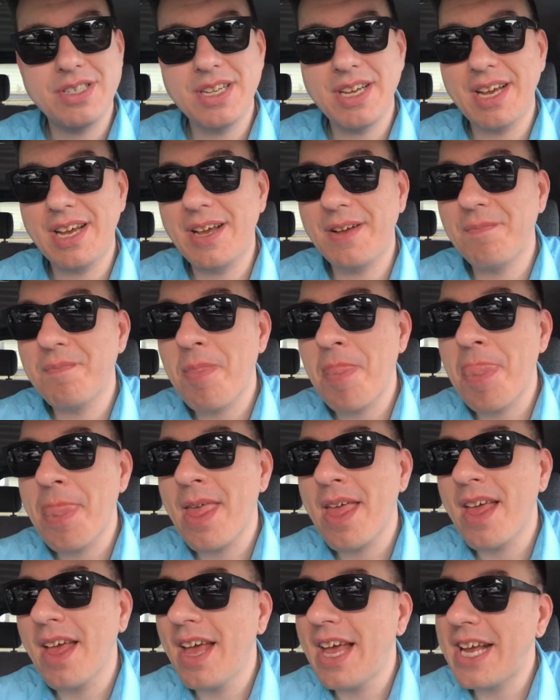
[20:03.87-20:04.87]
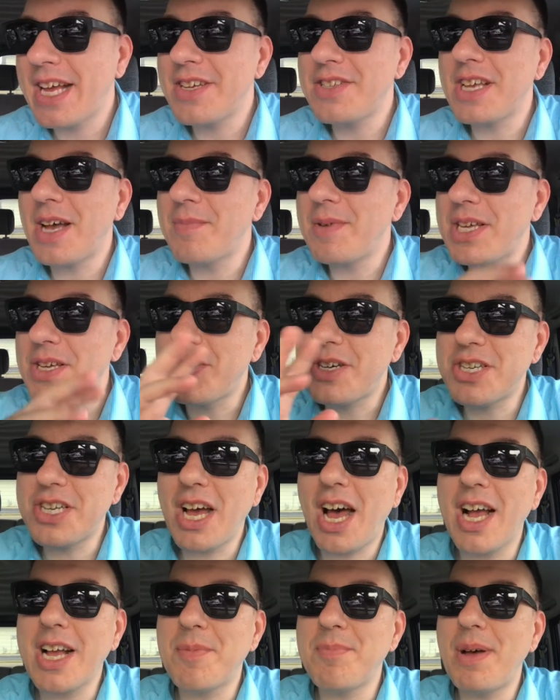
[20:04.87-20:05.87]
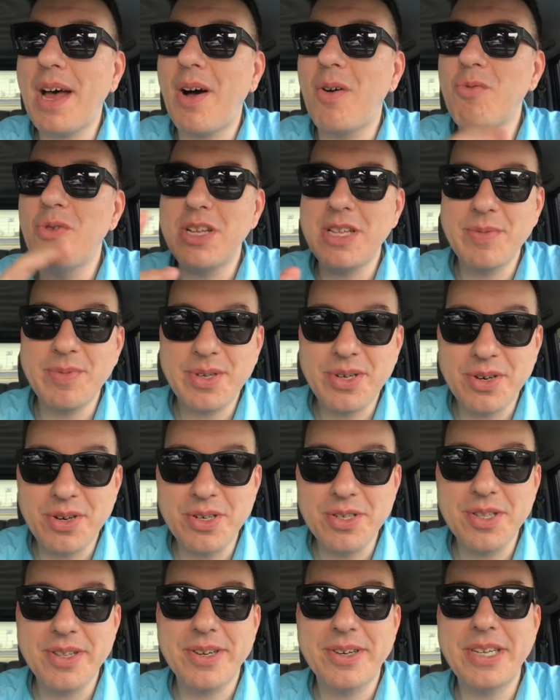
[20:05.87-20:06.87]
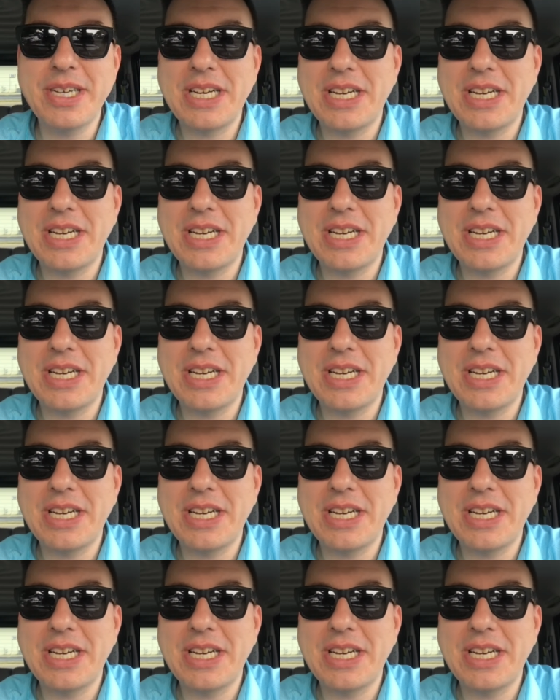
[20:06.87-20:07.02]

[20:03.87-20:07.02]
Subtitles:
because I mean, you could talk about William Girdler.